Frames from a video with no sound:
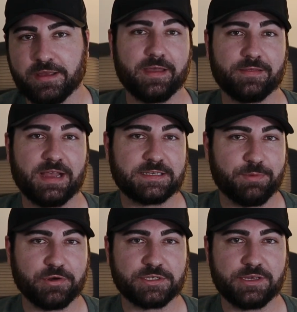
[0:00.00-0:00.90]
And that's
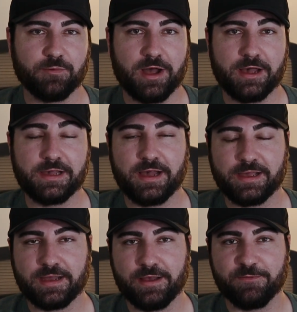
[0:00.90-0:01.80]
partially why I
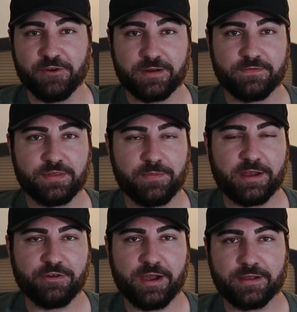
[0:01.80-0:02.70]
got rid of the
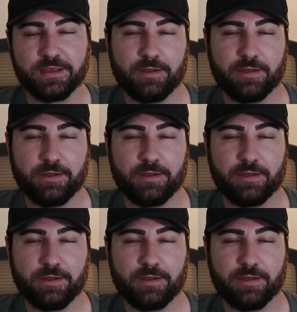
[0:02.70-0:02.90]
bed rack.